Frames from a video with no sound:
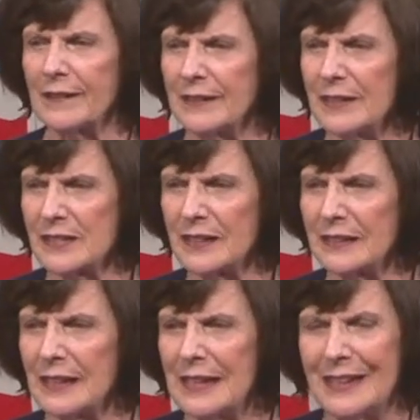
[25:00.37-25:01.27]
He said,
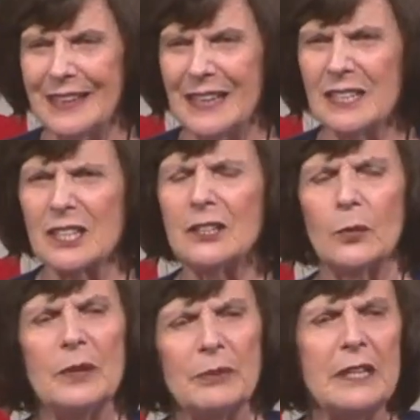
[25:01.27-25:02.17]

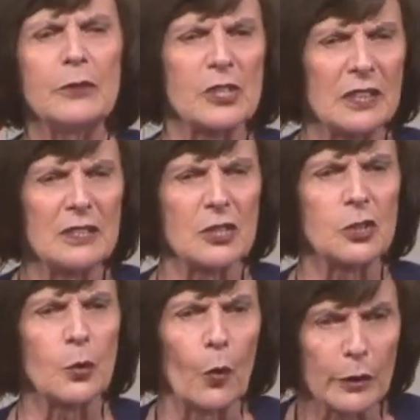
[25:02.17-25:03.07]
we believe your son's a
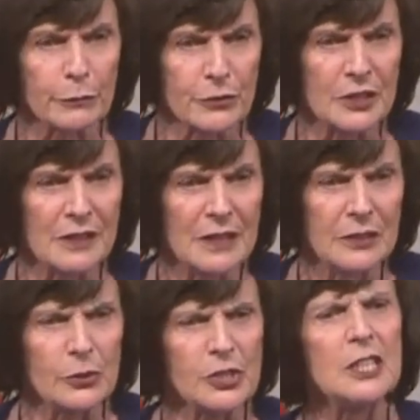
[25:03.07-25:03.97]
dwarfed.
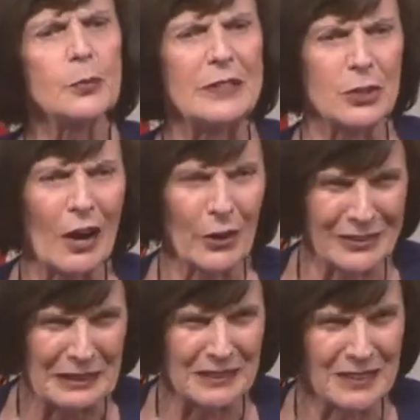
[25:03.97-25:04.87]
Your son's
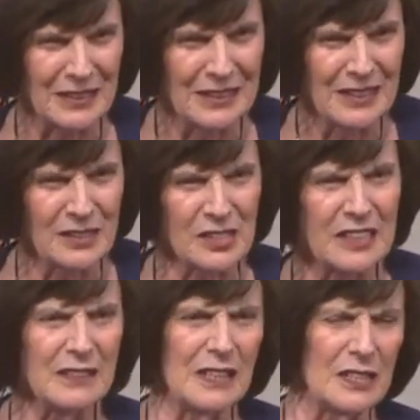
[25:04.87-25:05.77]
retarded. His
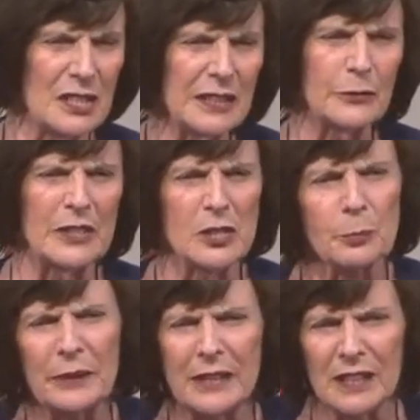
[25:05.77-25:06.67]
kidney, his liver, his
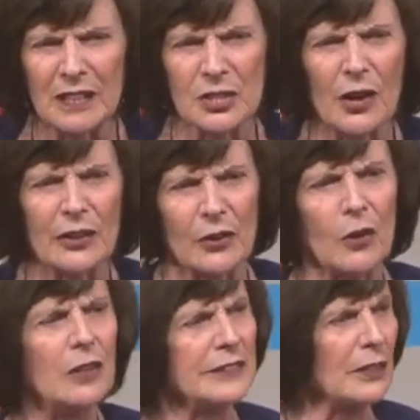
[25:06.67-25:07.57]
spleen, and his heart are
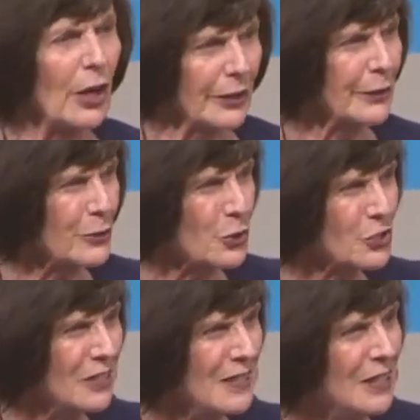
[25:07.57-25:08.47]
all
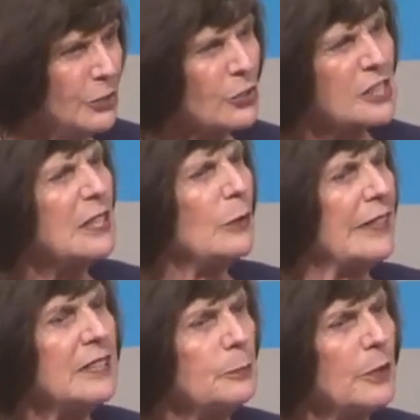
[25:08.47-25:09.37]
enlarged. Your son will
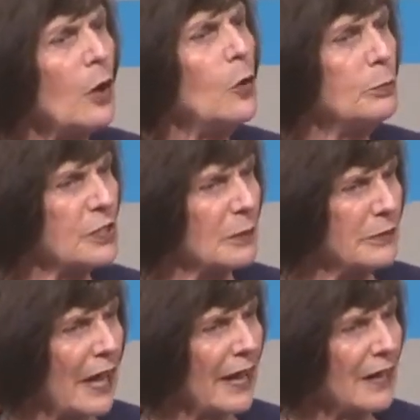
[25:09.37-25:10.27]
end up in a home
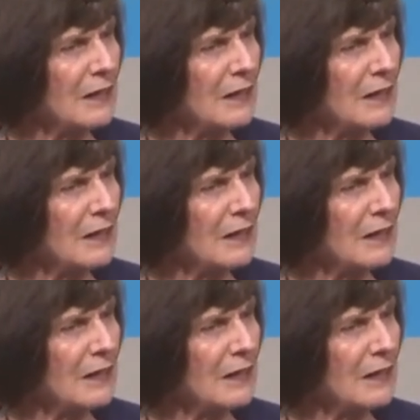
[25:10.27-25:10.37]
someday.